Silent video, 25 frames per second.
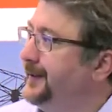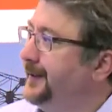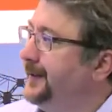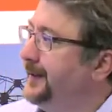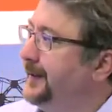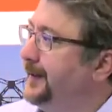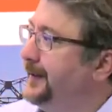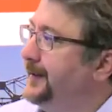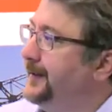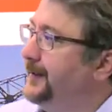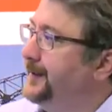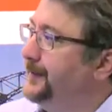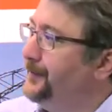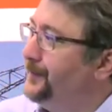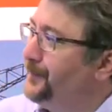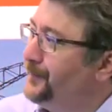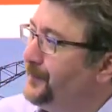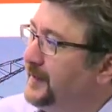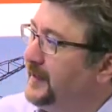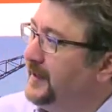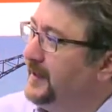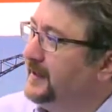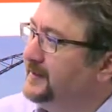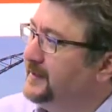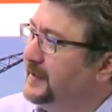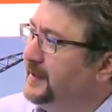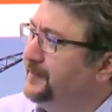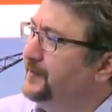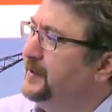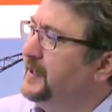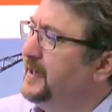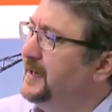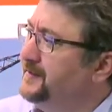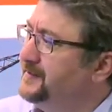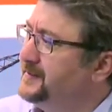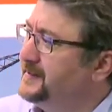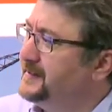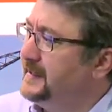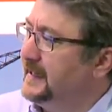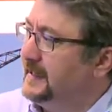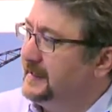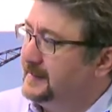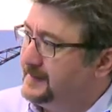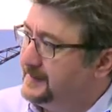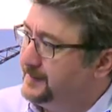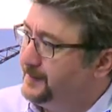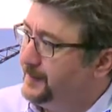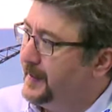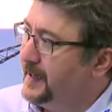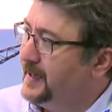And then we have
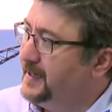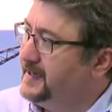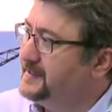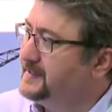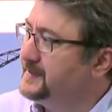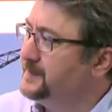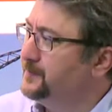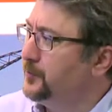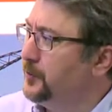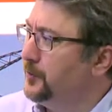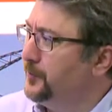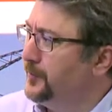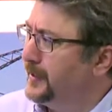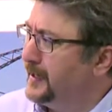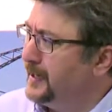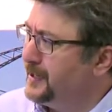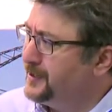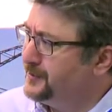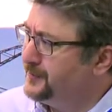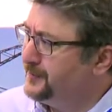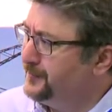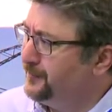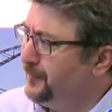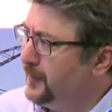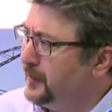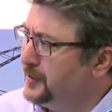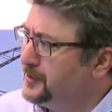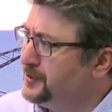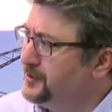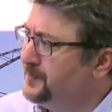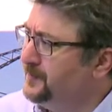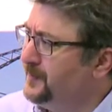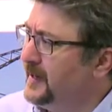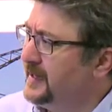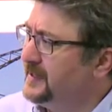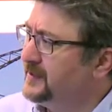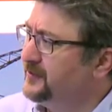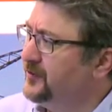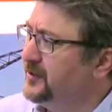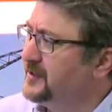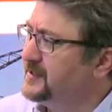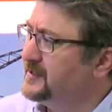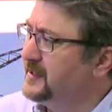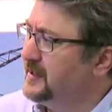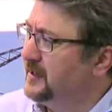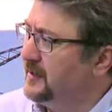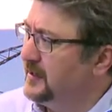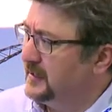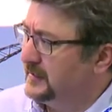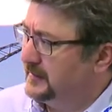Statespace, propagation function matrix,
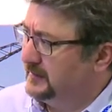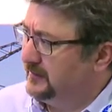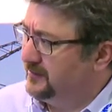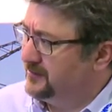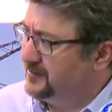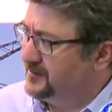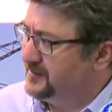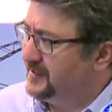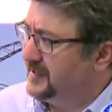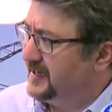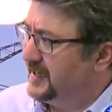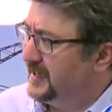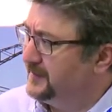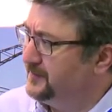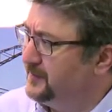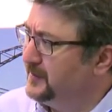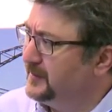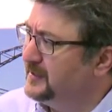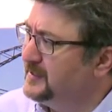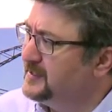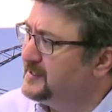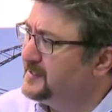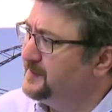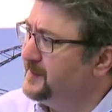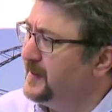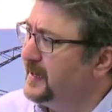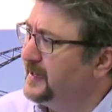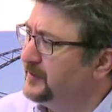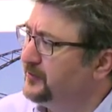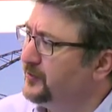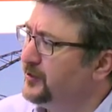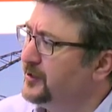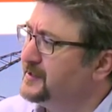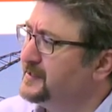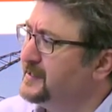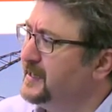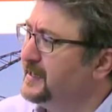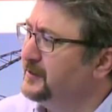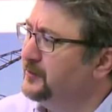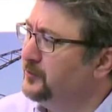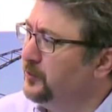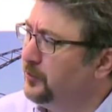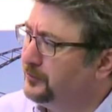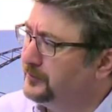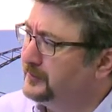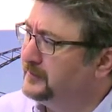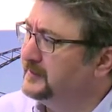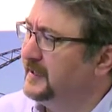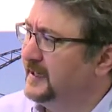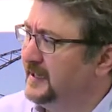characteristic admittance matrix, and
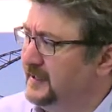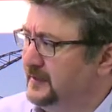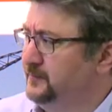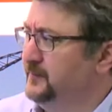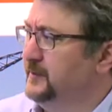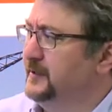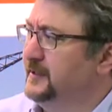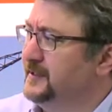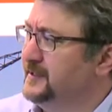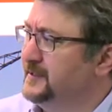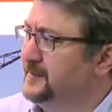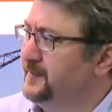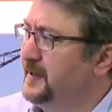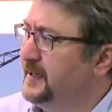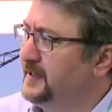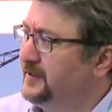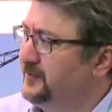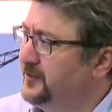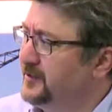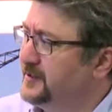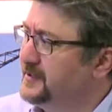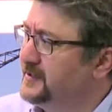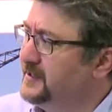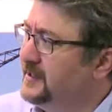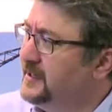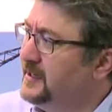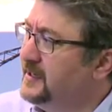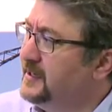nodal admittance matrix.